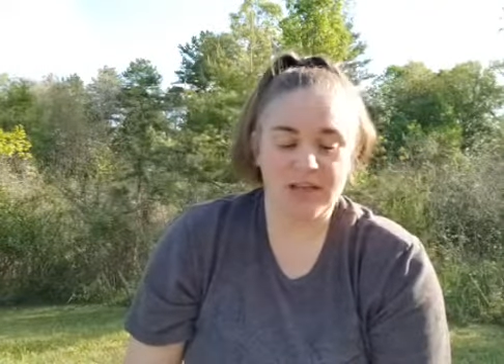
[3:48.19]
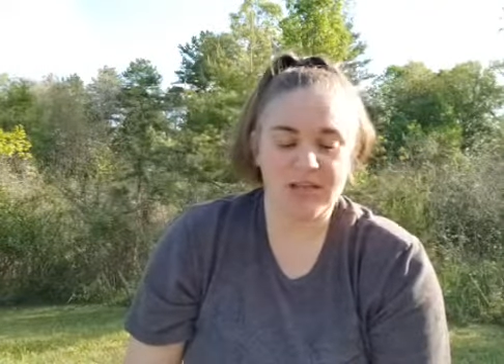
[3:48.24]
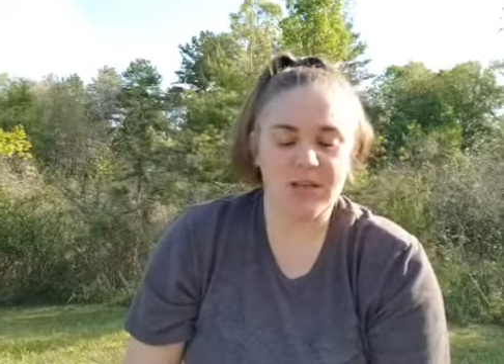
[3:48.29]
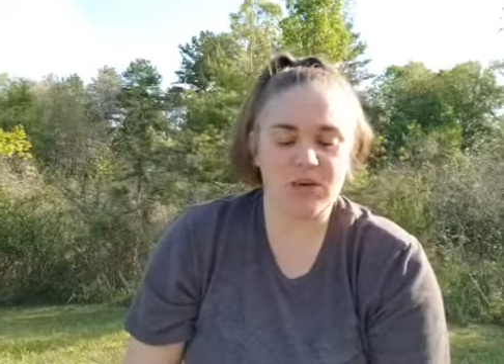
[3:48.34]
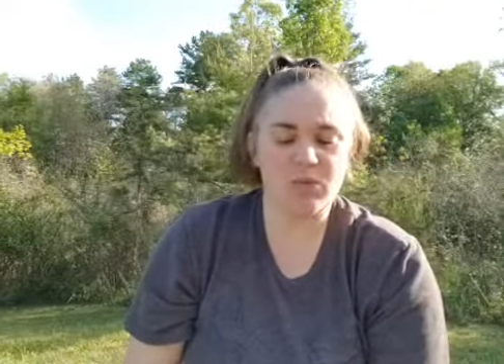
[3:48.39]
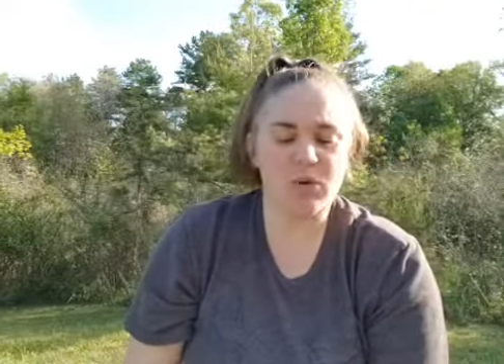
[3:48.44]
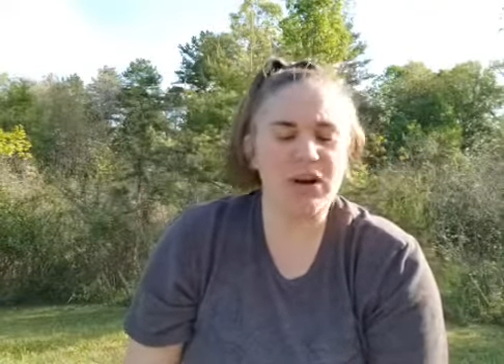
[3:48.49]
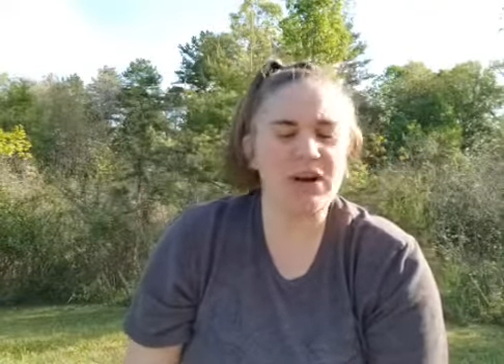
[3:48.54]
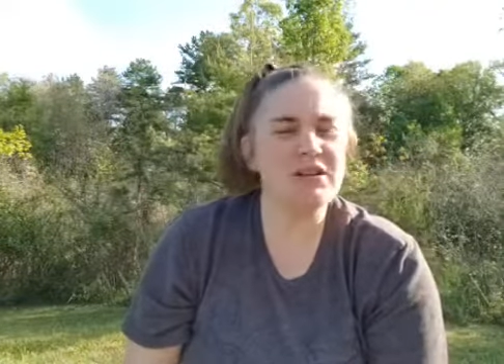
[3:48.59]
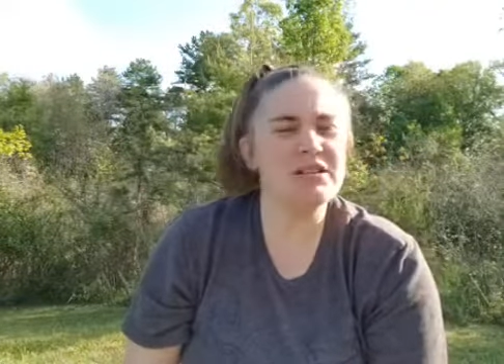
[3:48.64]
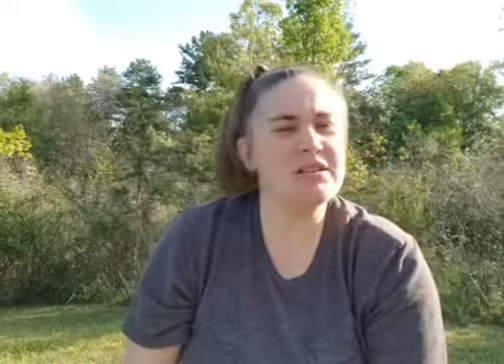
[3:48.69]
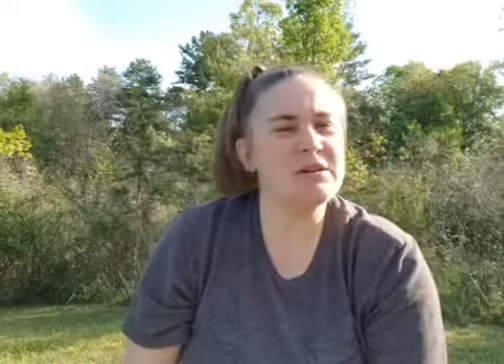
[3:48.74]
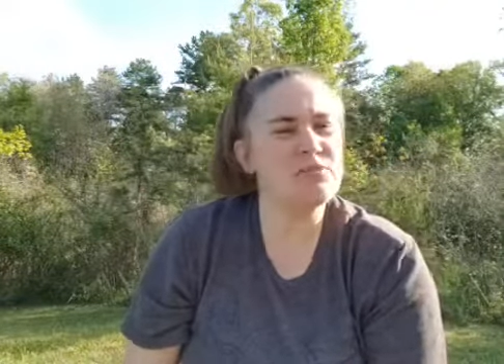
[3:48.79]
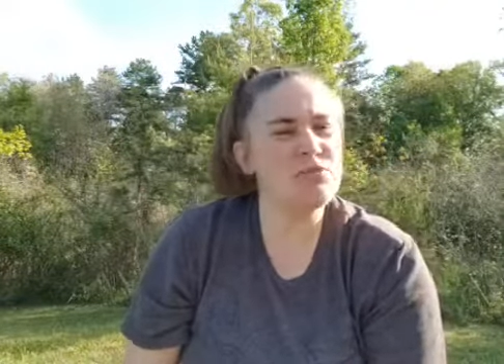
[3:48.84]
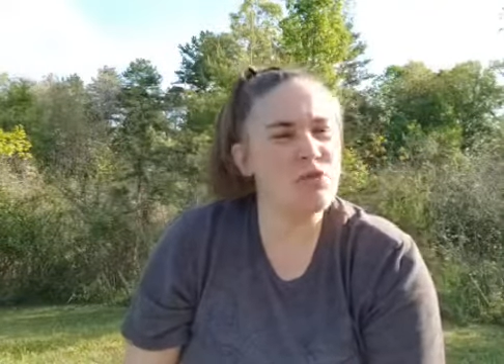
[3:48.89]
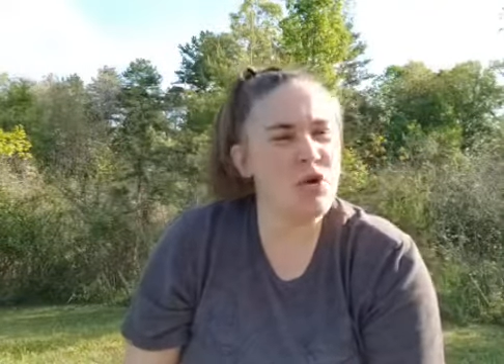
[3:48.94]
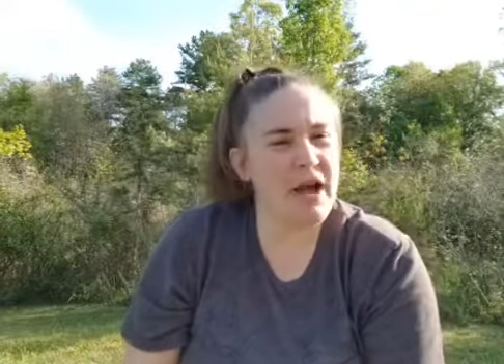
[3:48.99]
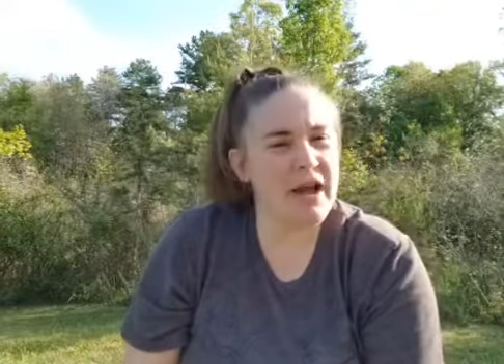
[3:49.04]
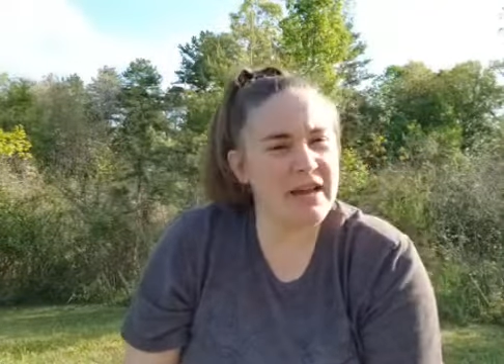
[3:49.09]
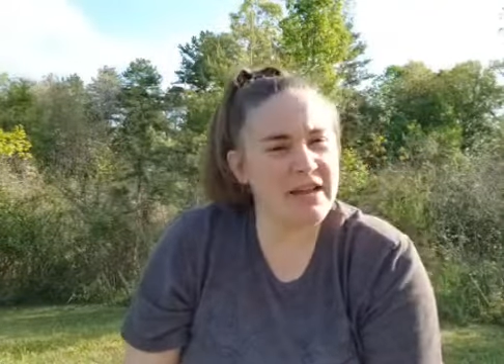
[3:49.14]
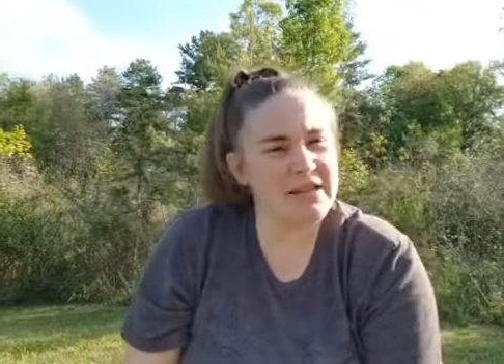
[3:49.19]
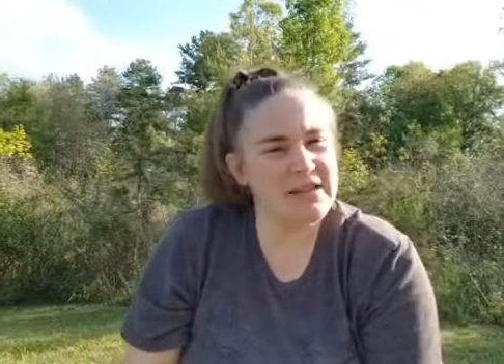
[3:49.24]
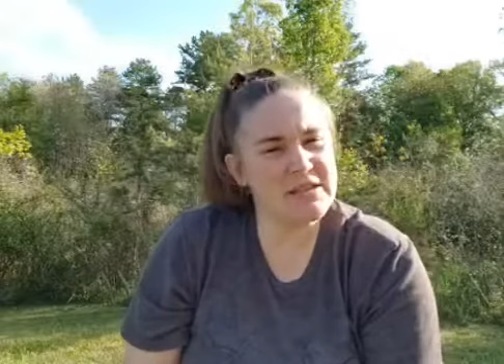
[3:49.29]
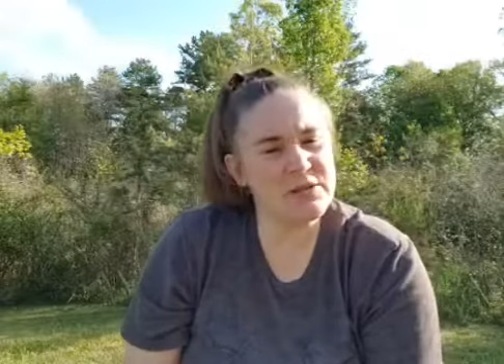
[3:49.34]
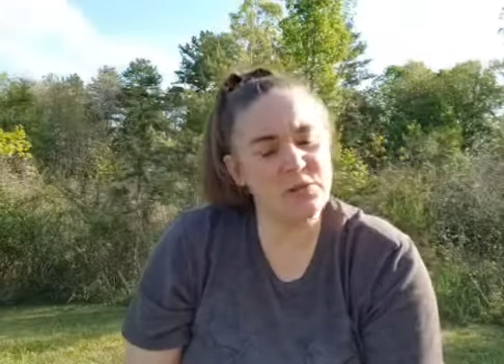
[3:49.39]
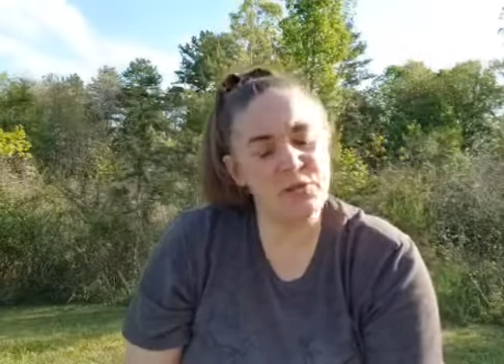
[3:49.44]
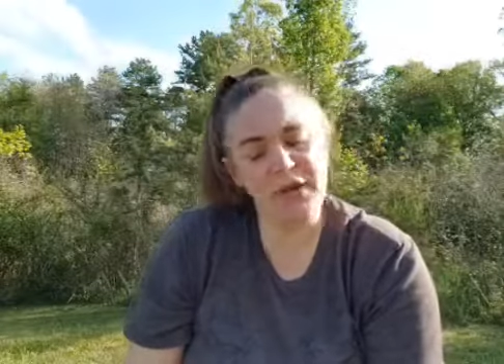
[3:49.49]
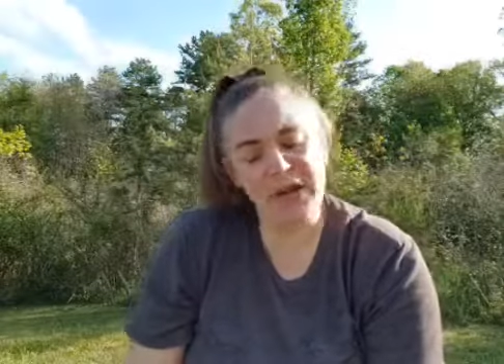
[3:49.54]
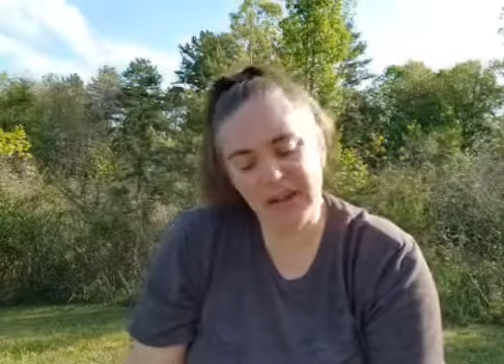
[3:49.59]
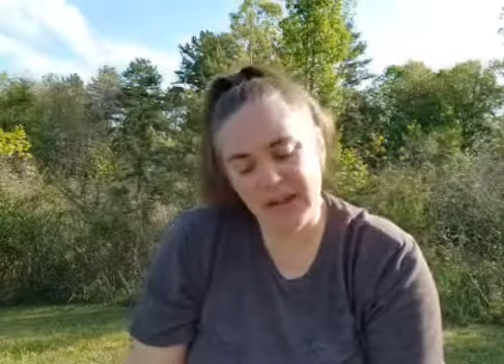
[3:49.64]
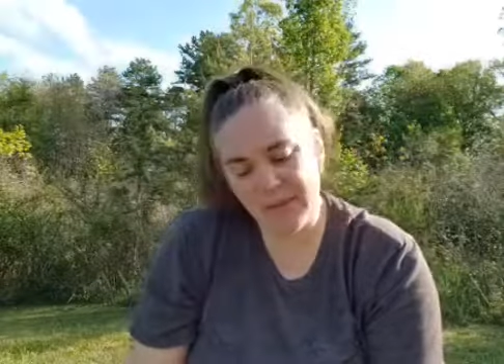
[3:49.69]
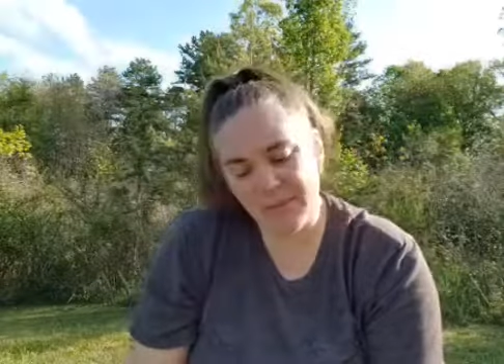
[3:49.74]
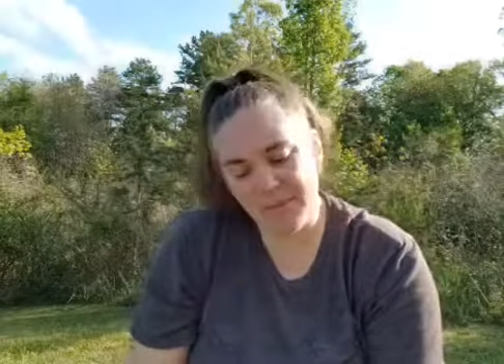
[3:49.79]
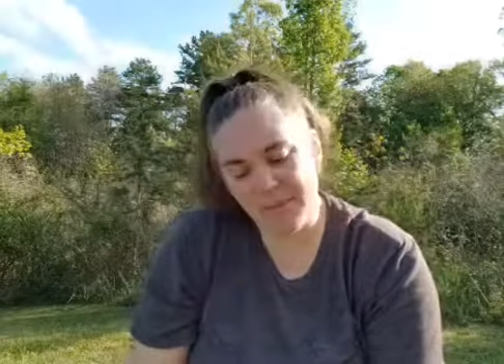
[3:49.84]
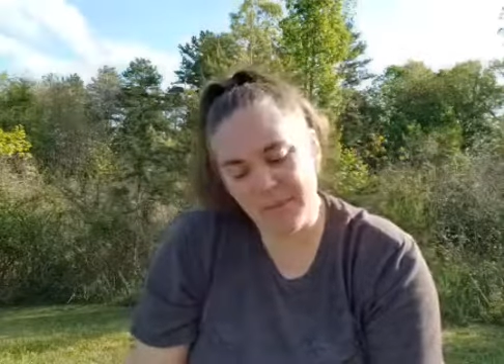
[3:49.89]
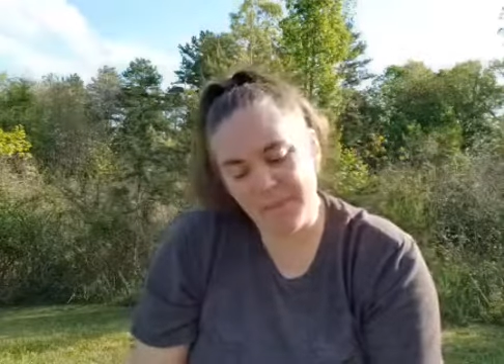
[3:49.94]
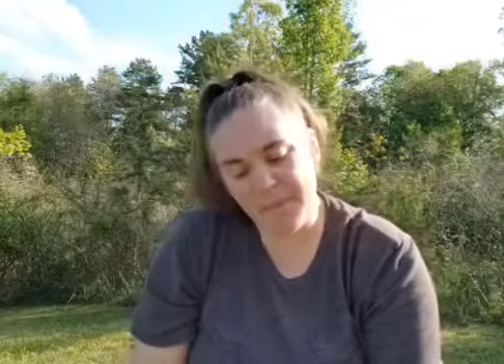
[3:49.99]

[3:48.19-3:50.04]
So what are some ways we could